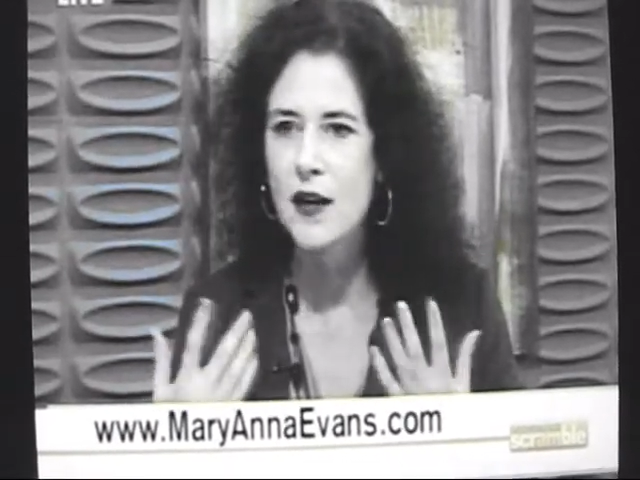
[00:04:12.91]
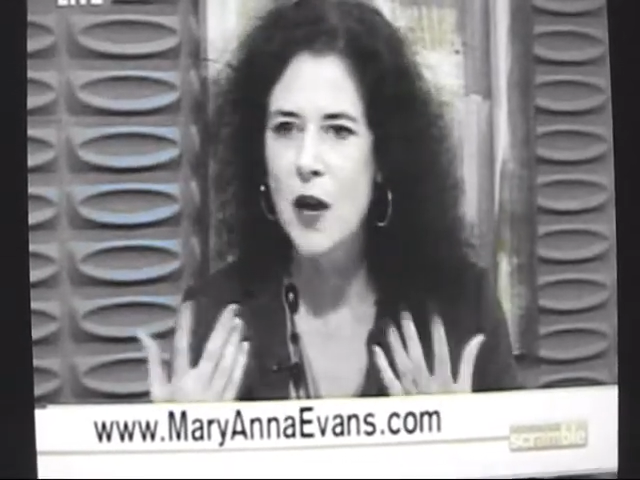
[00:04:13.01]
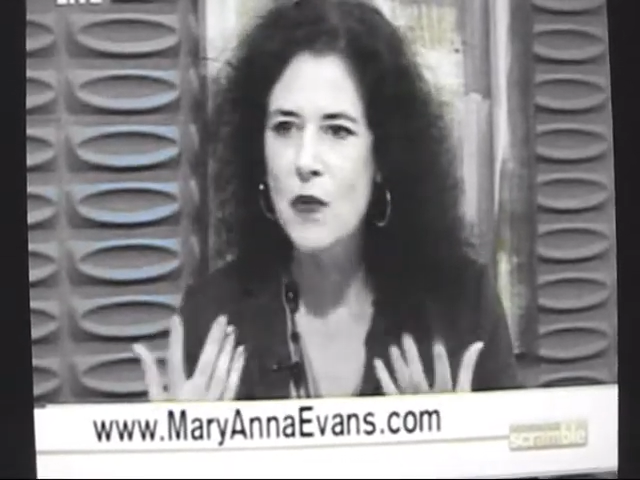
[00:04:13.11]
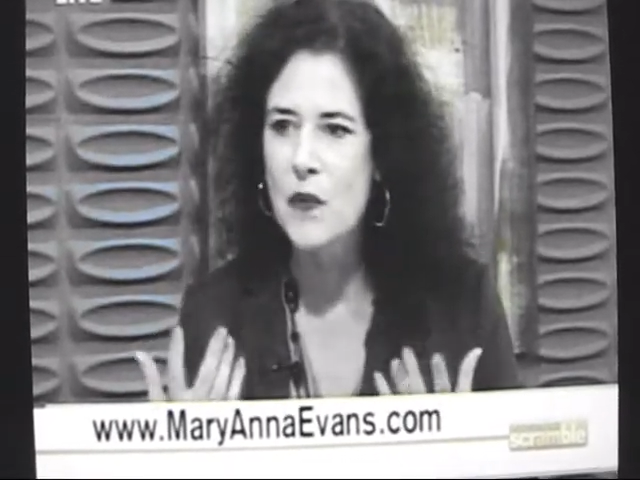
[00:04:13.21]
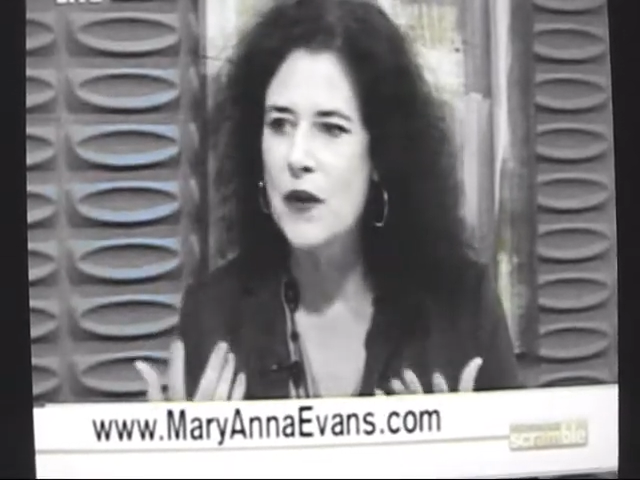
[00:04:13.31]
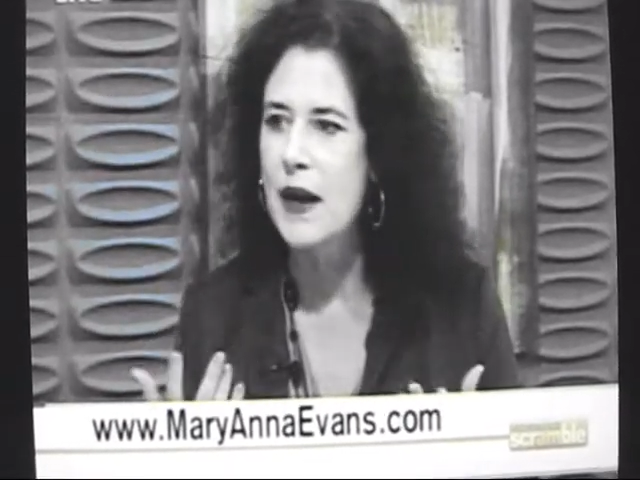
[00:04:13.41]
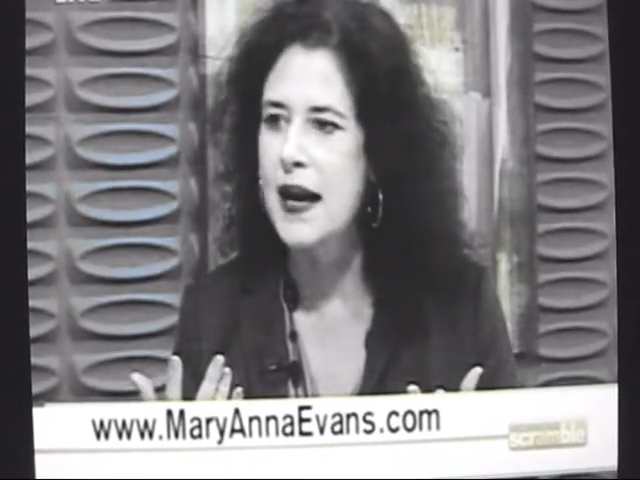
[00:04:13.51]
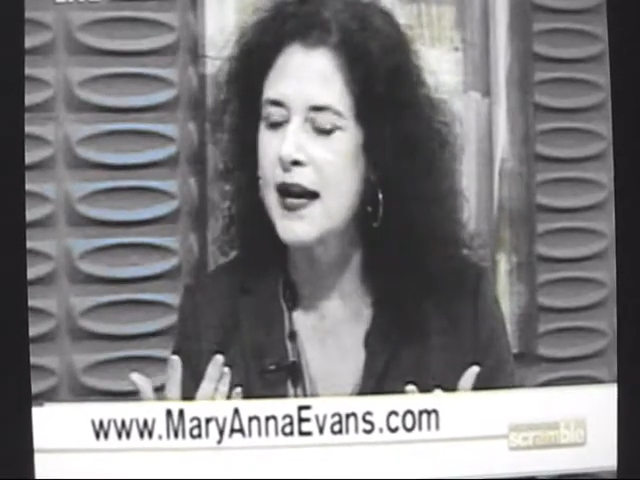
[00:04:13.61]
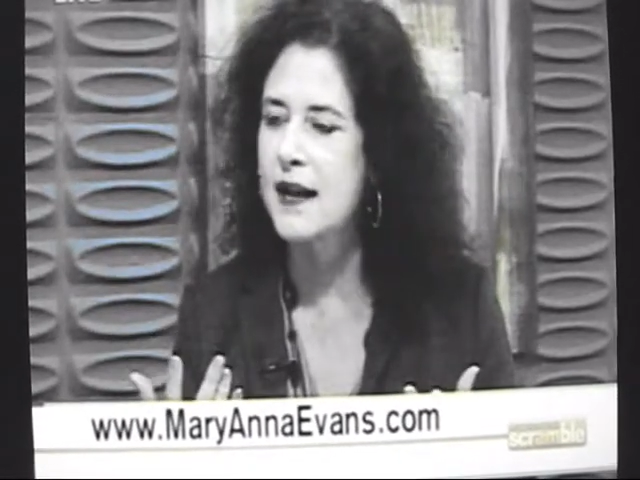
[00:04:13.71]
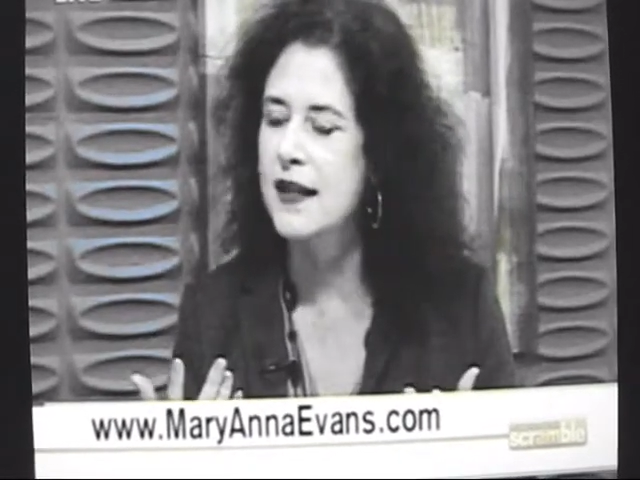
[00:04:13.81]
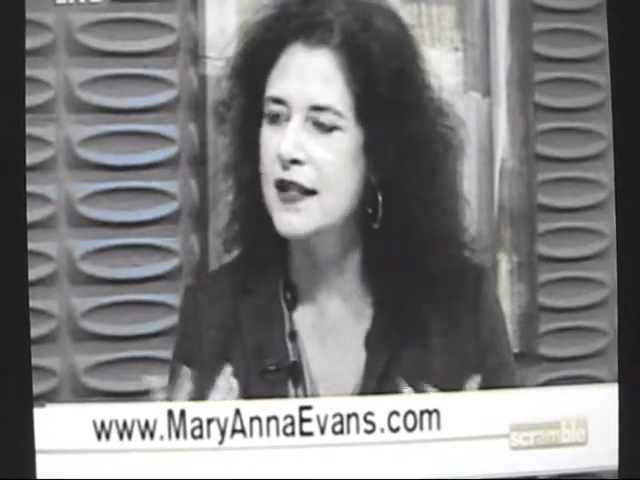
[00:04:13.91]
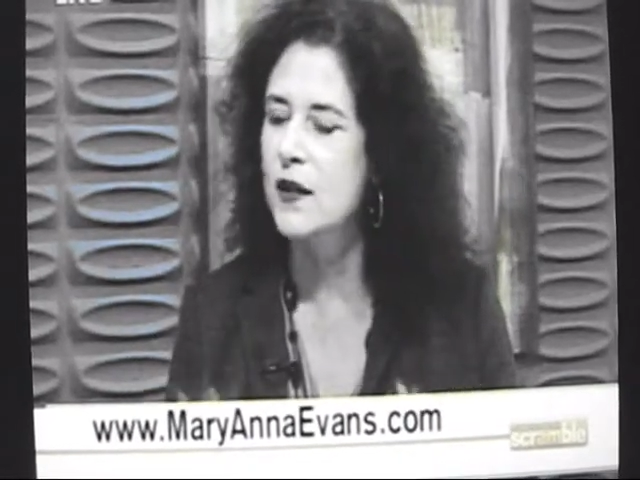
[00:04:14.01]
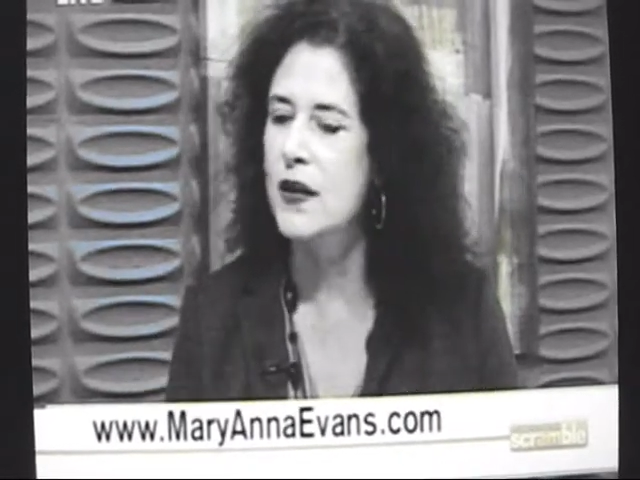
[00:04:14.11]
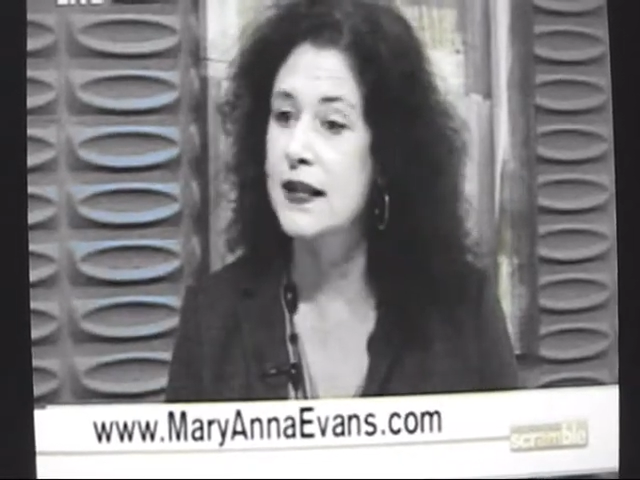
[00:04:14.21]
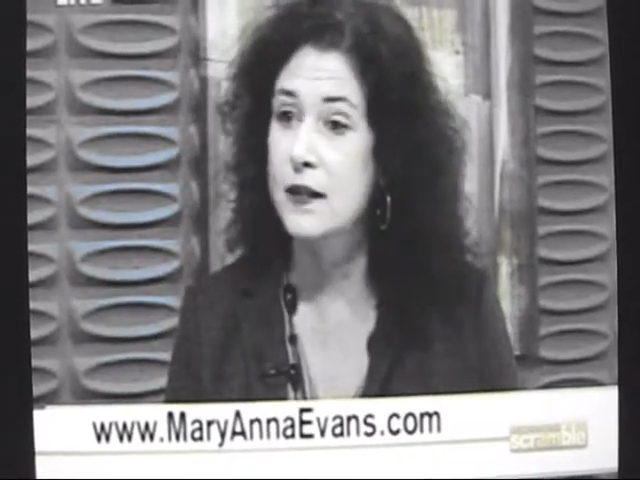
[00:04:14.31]
come up in my head, and
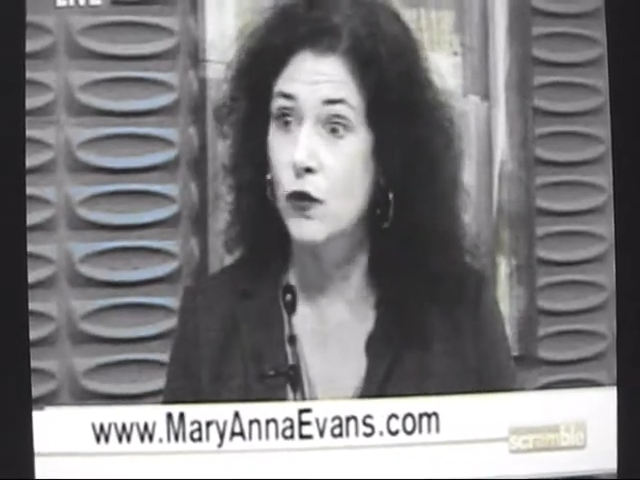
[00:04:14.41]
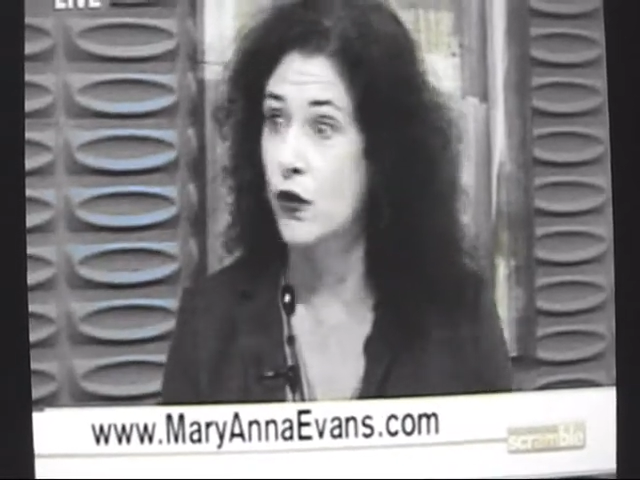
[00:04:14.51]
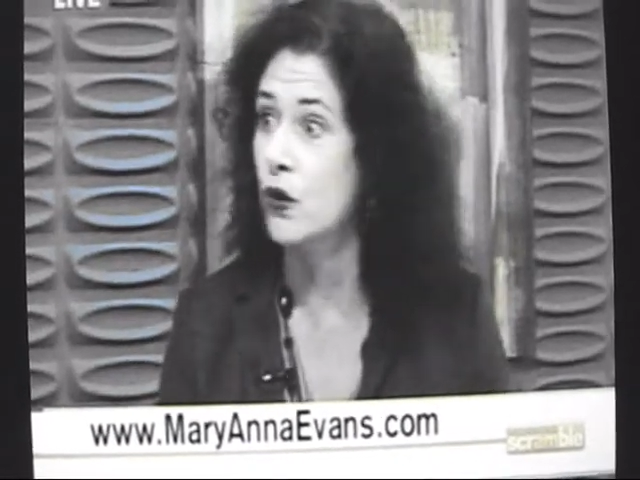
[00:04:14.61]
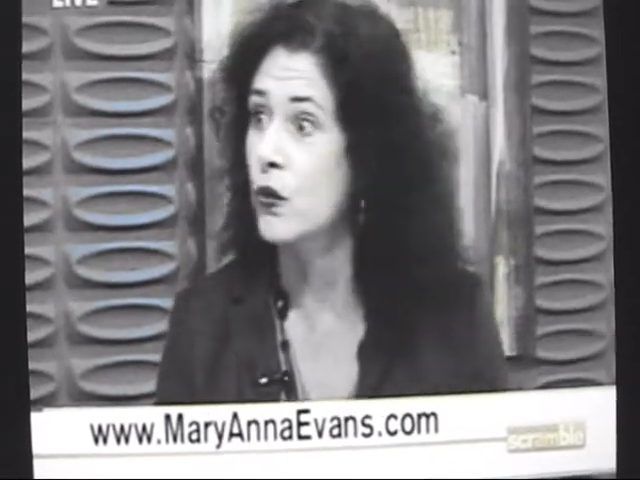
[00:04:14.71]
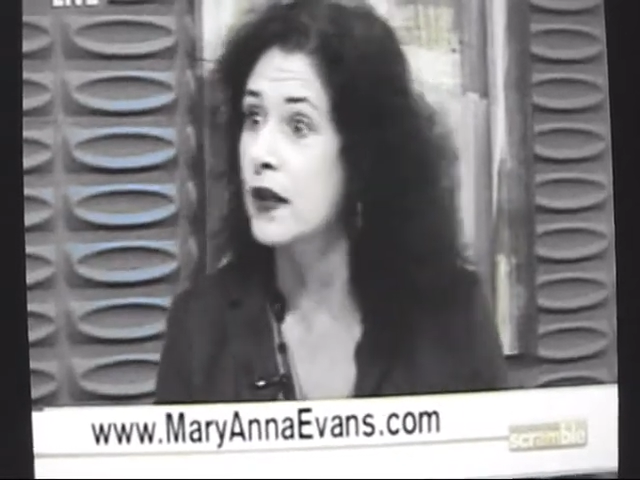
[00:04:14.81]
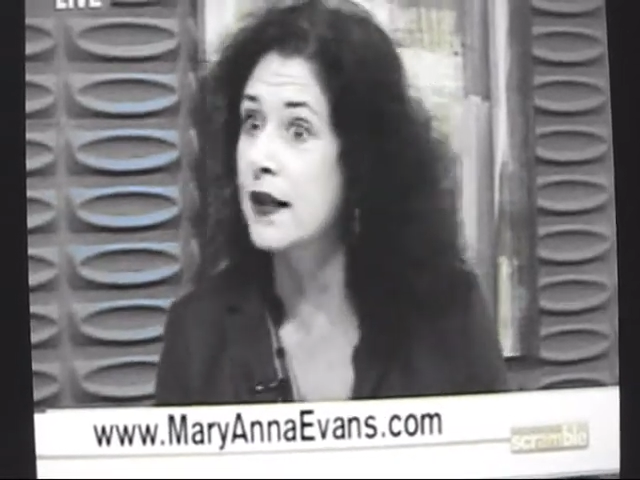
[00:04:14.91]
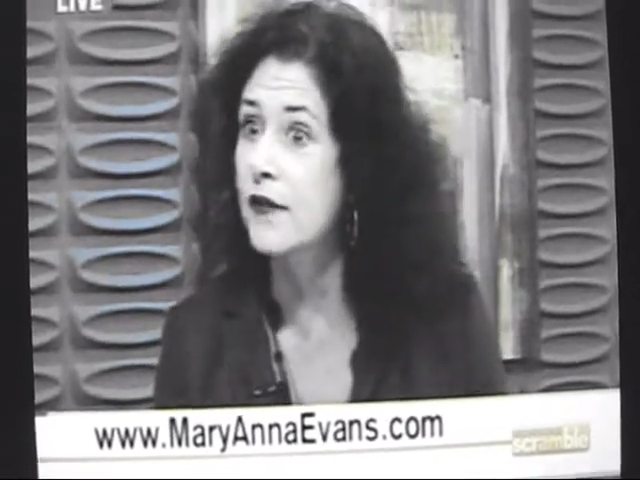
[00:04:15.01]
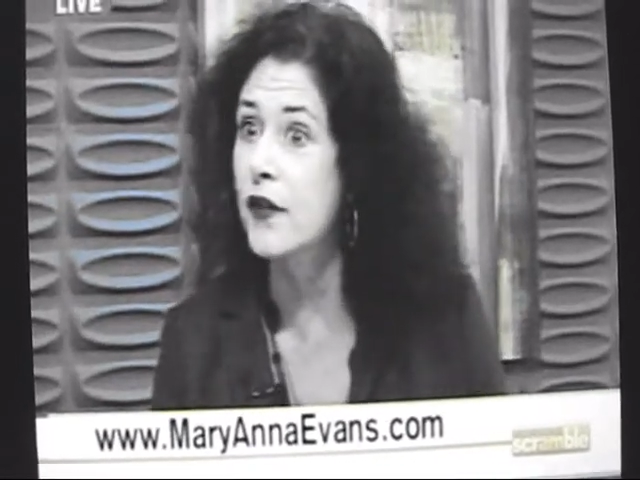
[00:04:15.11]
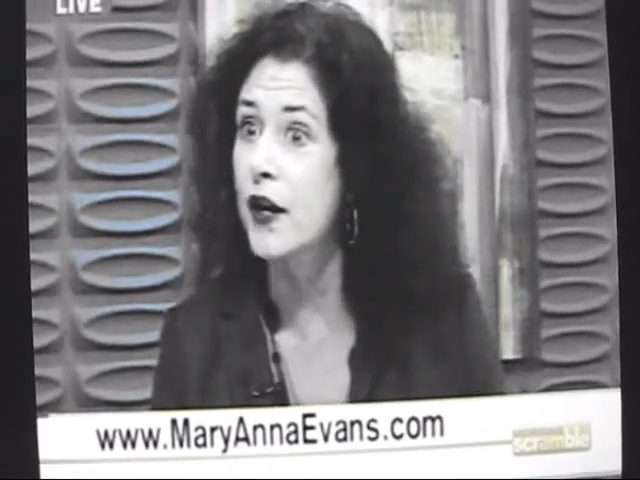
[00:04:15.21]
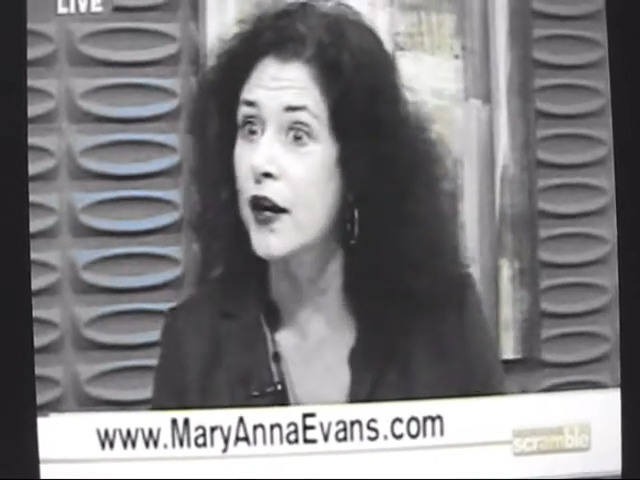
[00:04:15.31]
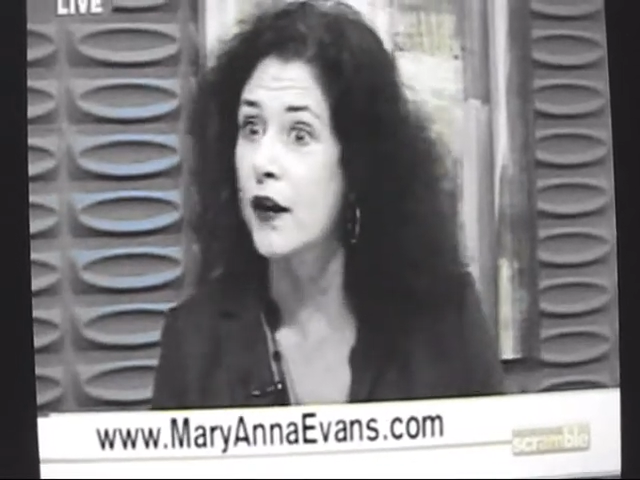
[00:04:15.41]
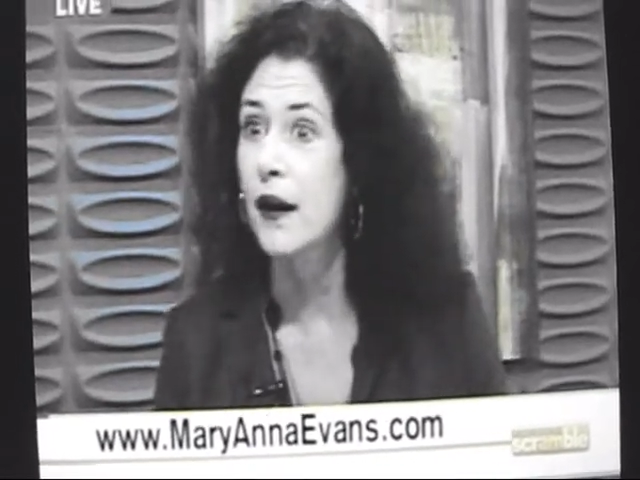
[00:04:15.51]
so I said, well, who would live there?